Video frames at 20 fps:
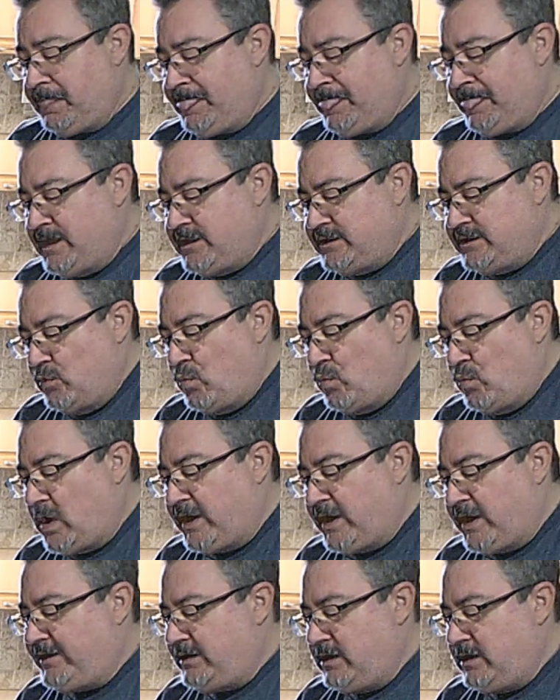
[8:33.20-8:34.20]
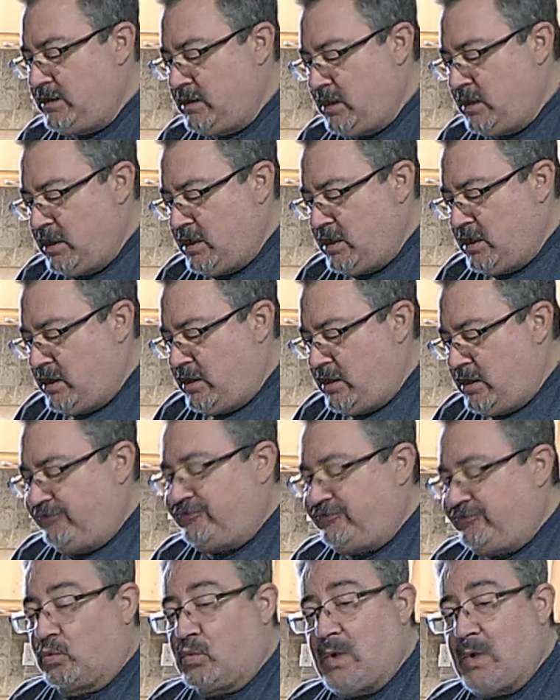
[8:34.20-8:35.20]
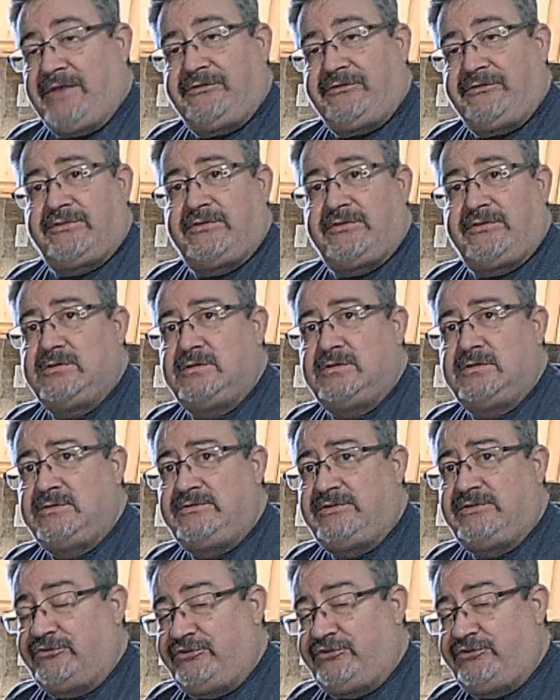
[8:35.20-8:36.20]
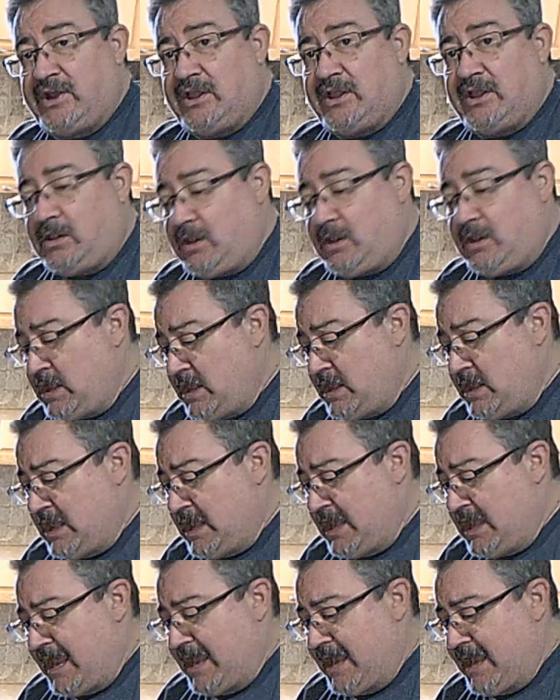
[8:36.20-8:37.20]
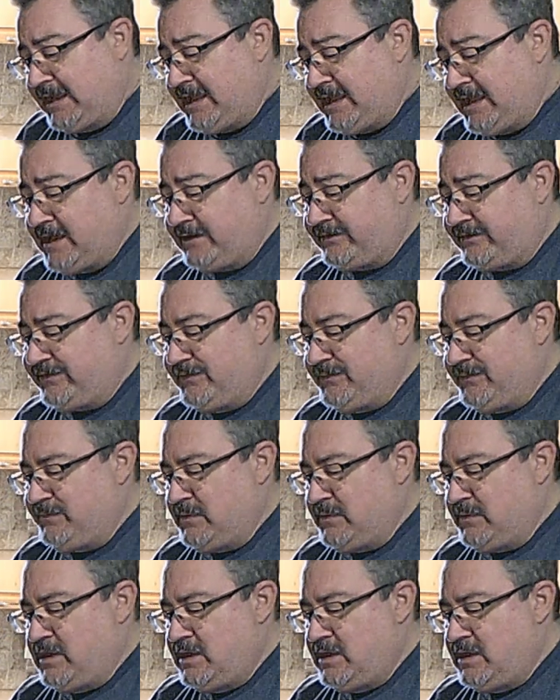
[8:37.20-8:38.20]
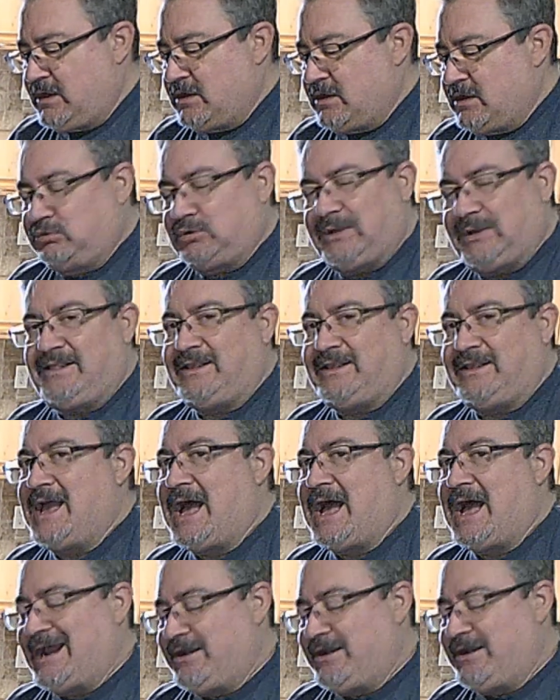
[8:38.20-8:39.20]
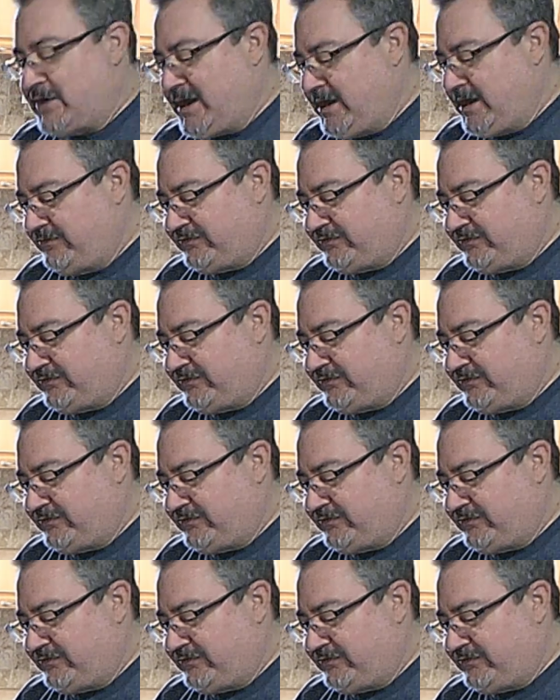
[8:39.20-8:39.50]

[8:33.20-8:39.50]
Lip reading: You want it to rest, to chill, and get completely hydrated.